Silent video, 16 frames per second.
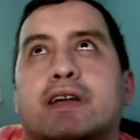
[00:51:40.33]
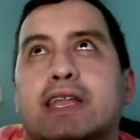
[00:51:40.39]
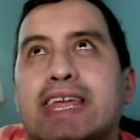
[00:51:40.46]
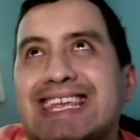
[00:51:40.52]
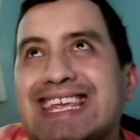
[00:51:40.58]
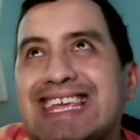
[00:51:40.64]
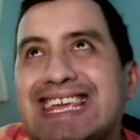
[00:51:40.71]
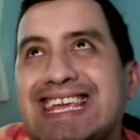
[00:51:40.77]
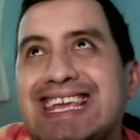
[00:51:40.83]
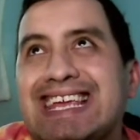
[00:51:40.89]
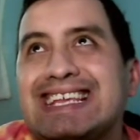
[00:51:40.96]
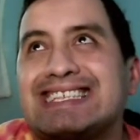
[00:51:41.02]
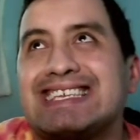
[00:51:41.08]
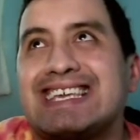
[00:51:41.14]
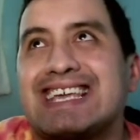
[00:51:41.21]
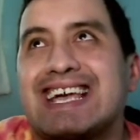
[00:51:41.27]

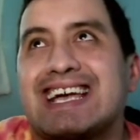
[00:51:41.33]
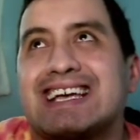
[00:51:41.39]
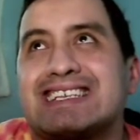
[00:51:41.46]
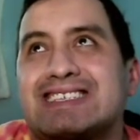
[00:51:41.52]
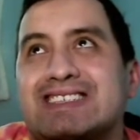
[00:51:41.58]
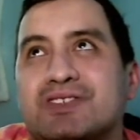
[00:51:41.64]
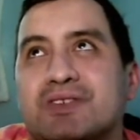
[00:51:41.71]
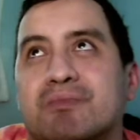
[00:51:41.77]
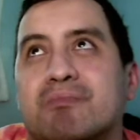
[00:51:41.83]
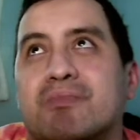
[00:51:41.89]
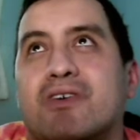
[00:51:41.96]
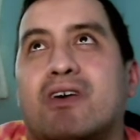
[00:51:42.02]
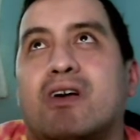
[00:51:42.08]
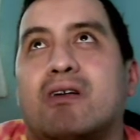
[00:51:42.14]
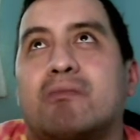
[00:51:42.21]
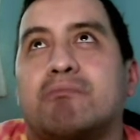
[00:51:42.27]
easy S tier,
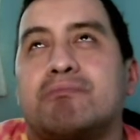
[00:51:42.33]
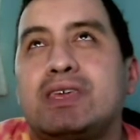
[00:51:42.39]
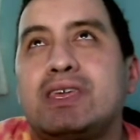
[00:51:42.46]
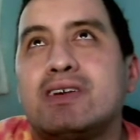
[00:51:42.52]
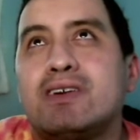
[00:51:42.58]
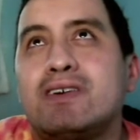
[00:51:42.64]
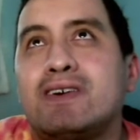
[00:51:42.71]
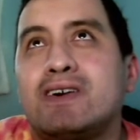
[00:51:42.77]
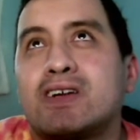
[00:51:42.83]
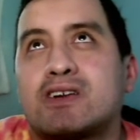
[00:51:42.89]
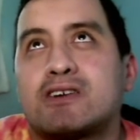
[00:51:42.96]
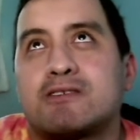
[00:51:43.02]
bro. Mihawk,